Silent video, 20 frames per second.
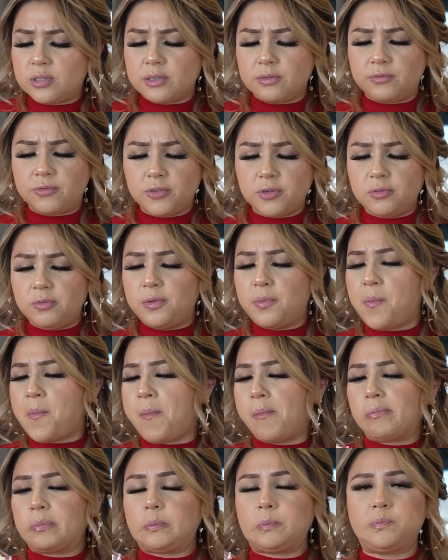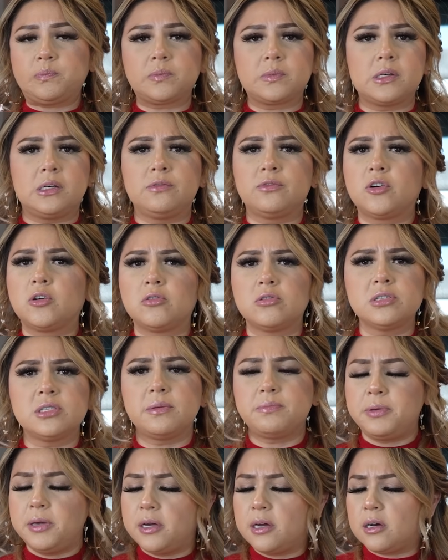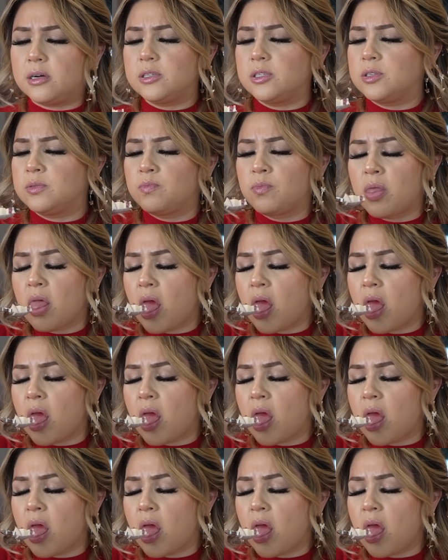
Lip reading: the fruit, of course the pecans.